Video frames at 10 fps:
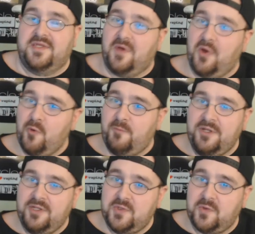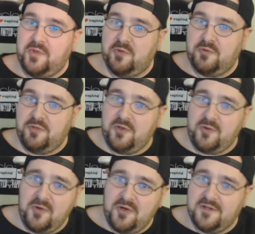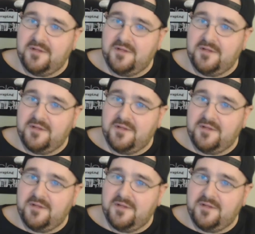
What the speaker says: So I hope you enjoyed the review.